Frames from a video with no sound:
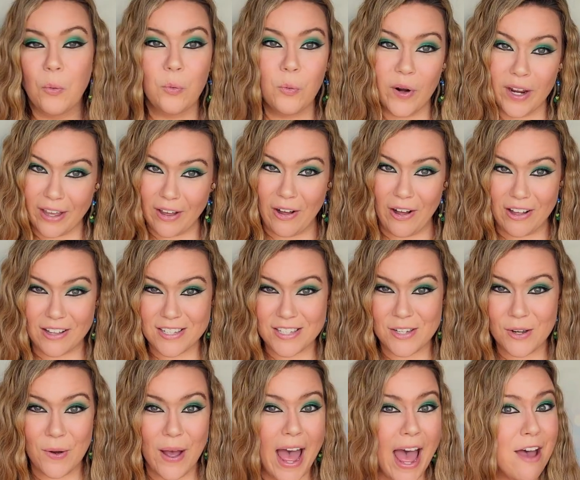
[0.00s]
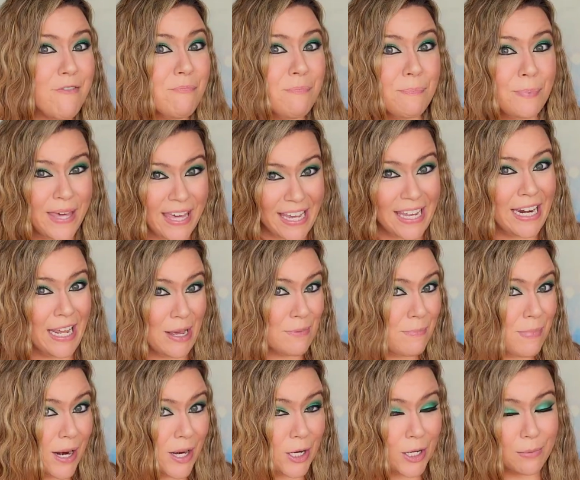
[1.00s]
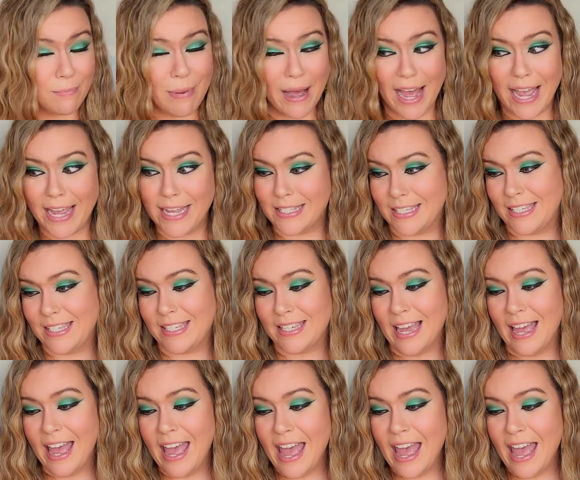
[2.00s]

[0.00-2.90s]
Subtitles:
We also have peanut butter bites.